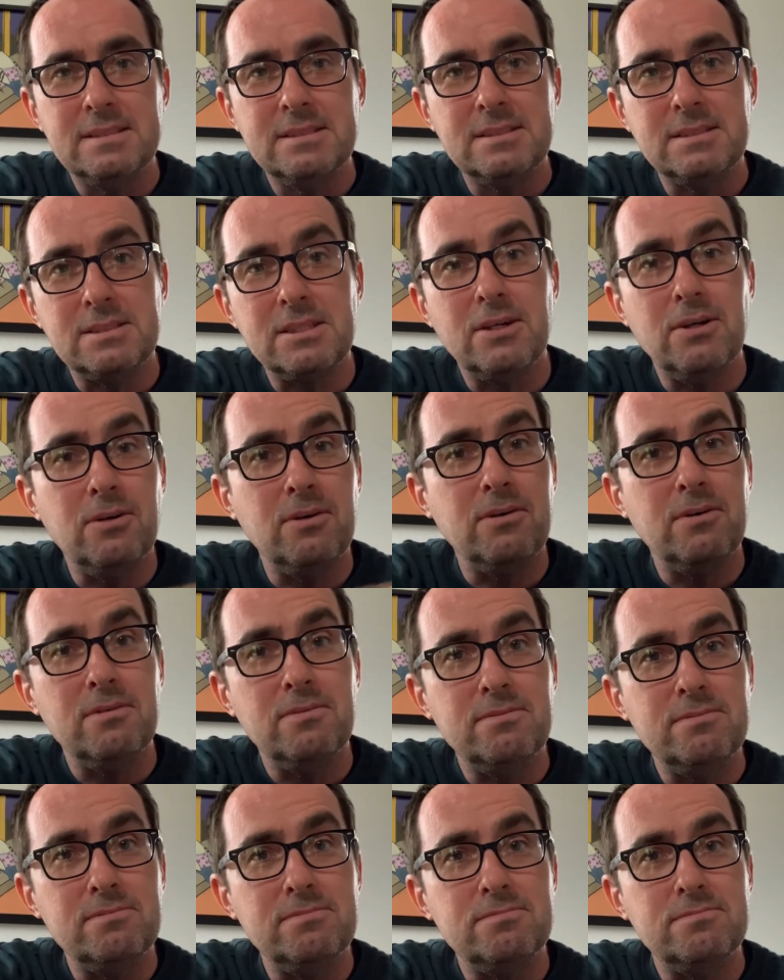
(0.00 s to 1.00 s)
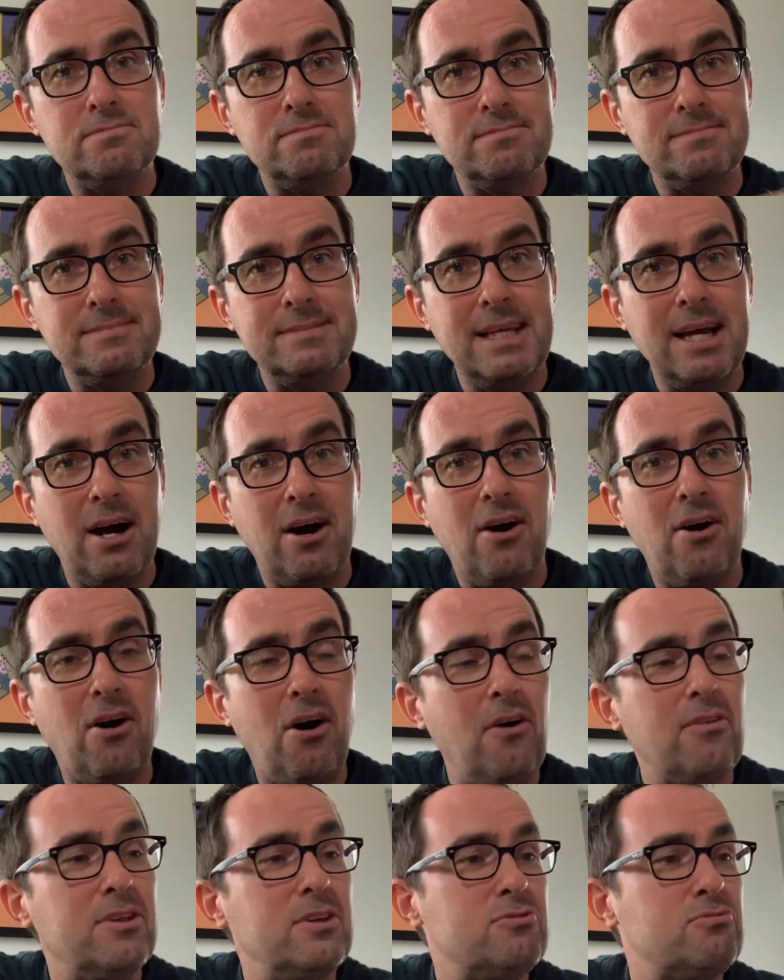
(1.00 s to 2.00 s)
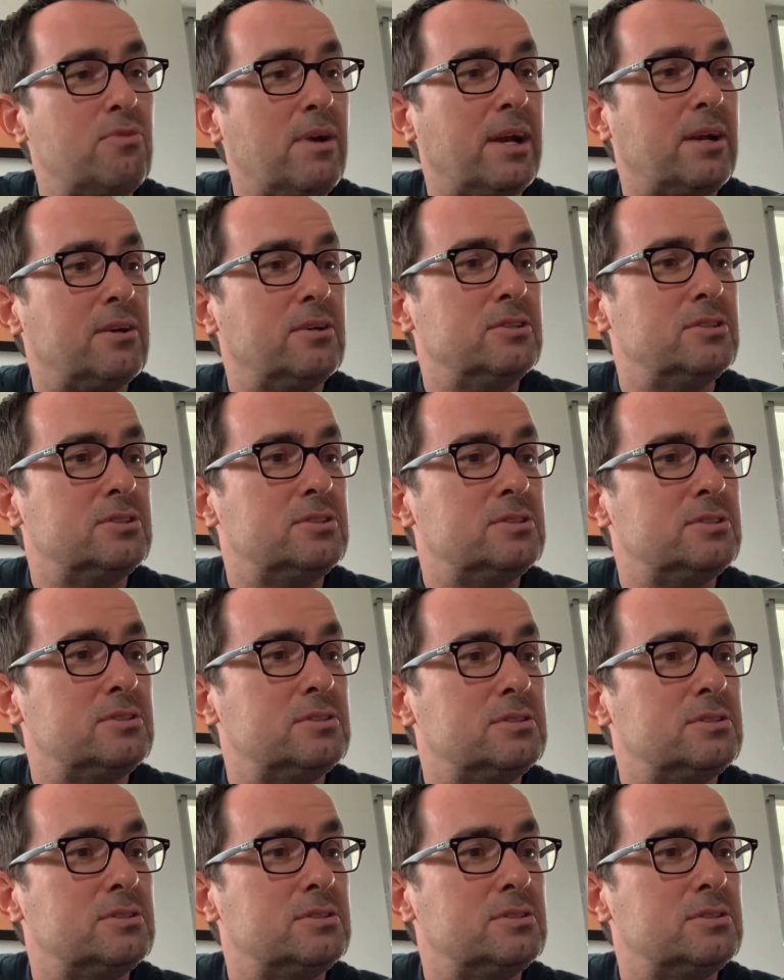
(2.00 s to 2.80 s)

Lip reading: So yeah, all these records,